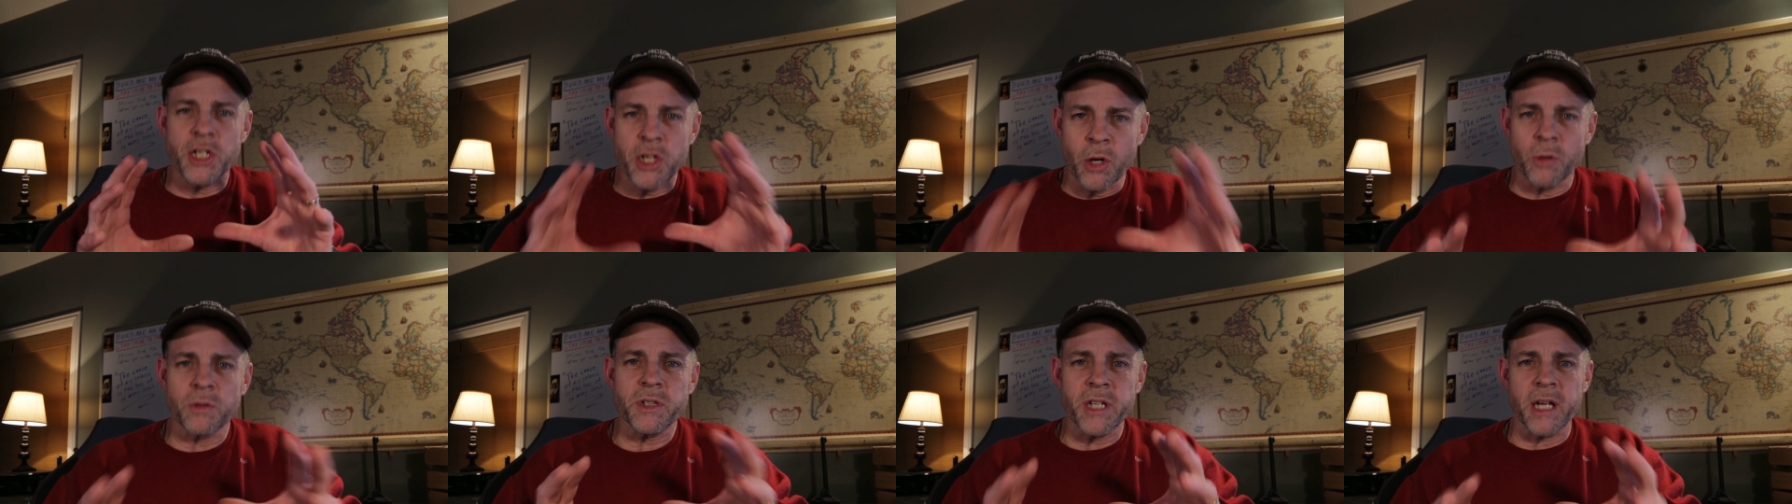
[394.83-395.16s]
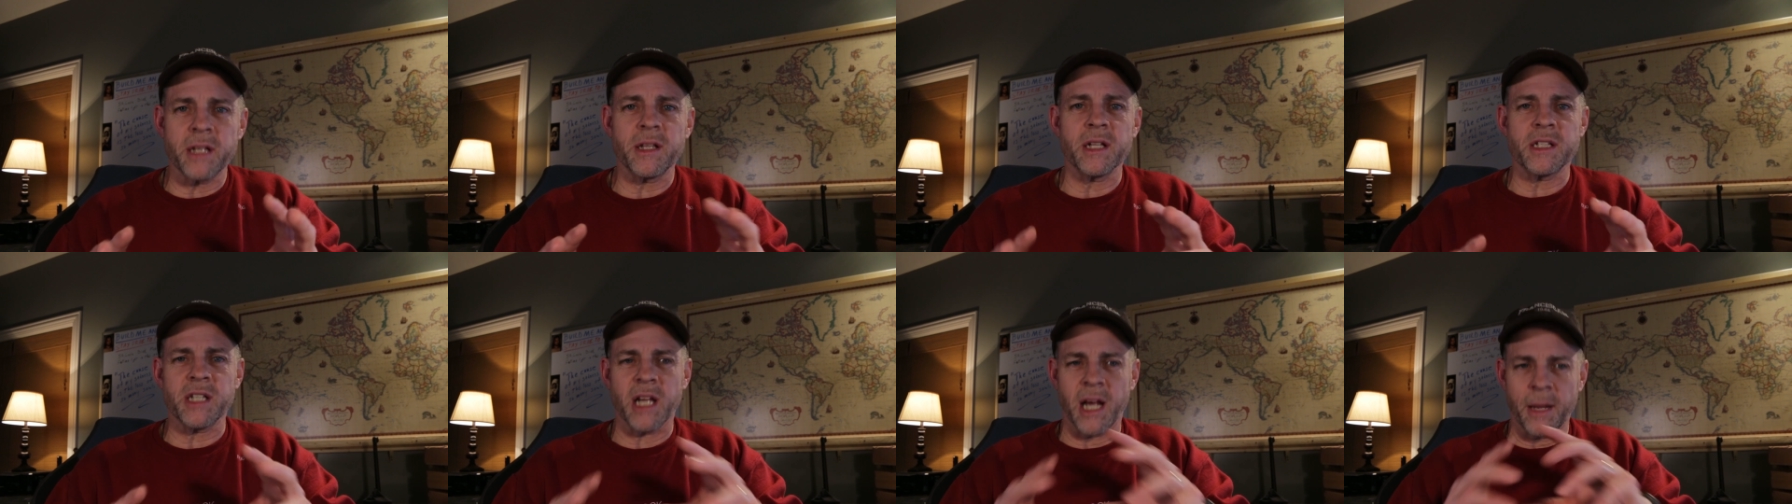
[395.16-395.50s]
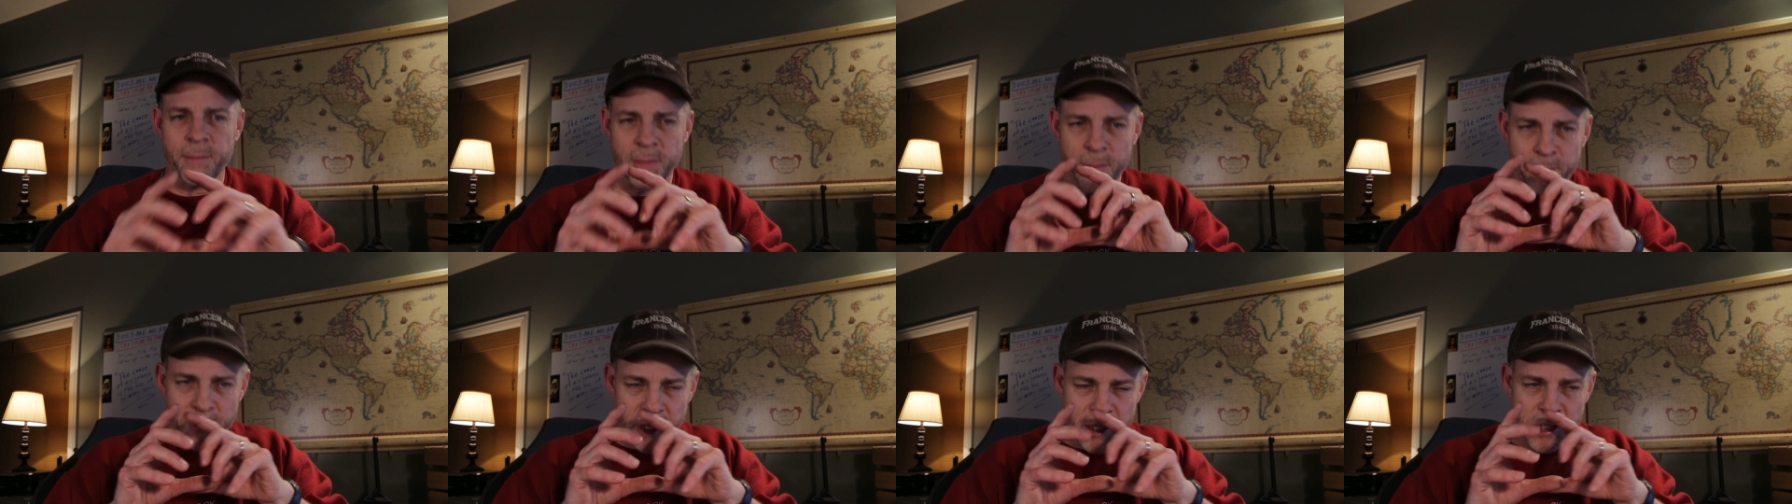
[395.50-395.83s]
don't take the
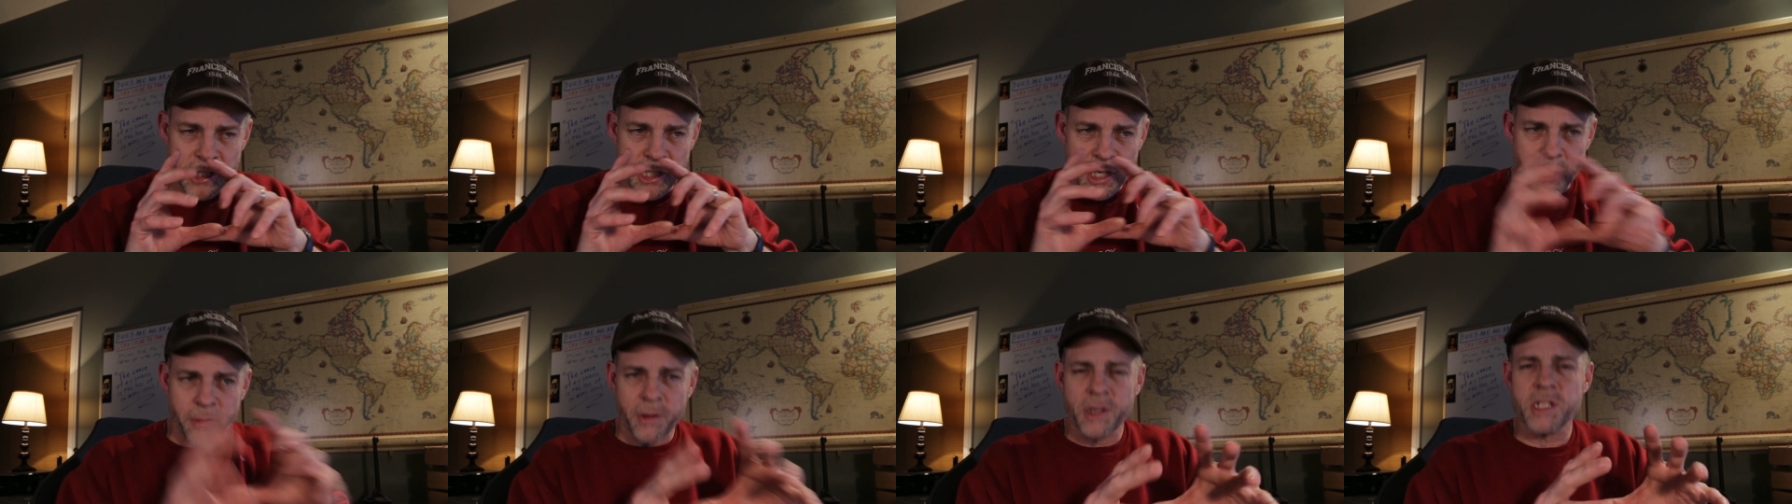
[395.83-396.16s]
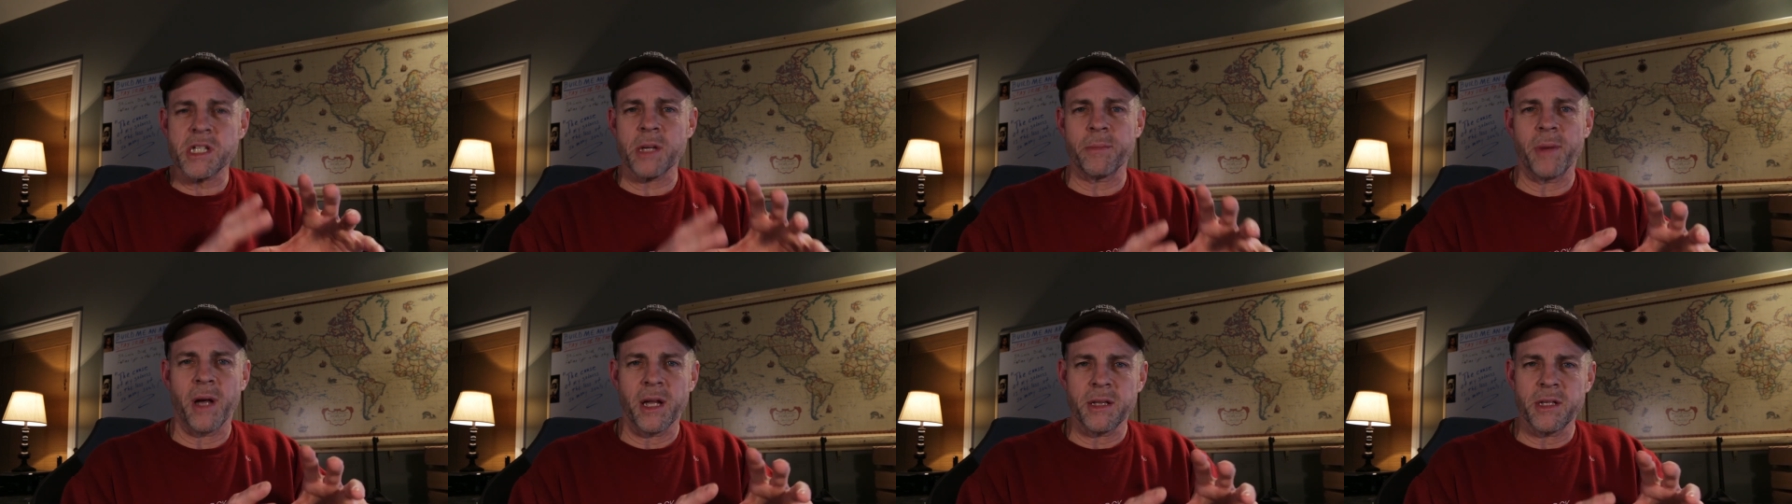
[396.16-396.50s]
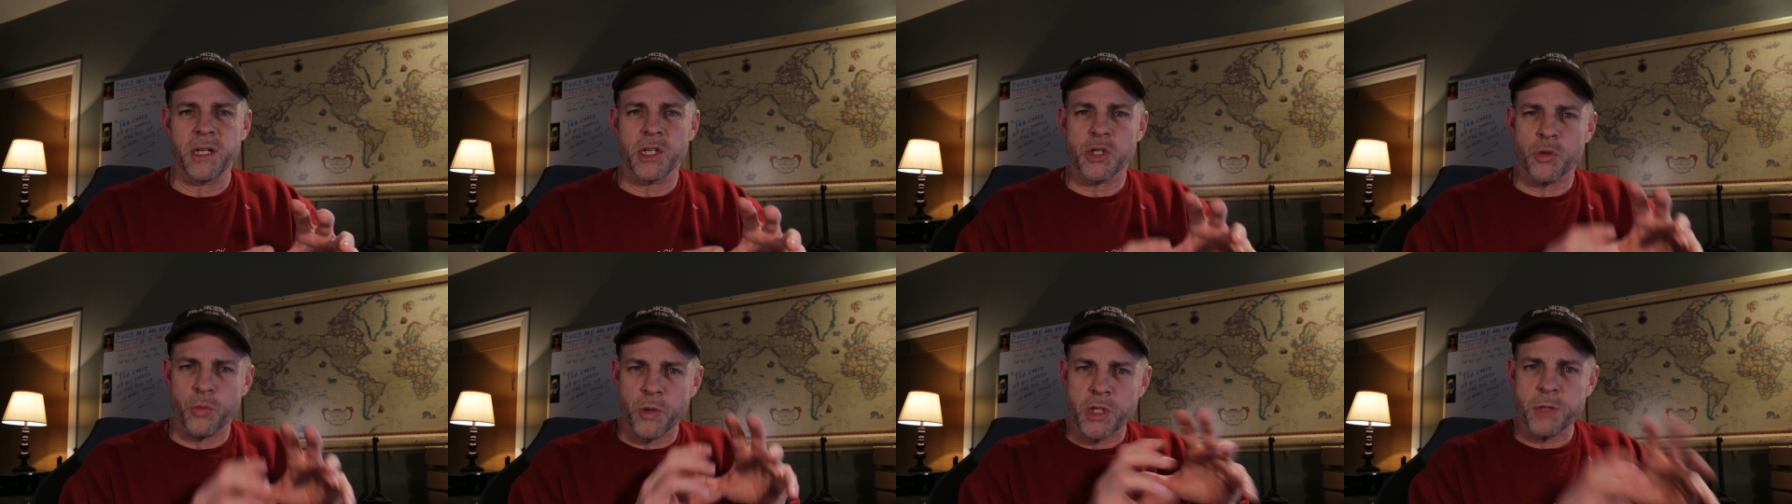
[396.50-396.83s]
time to be serious about this,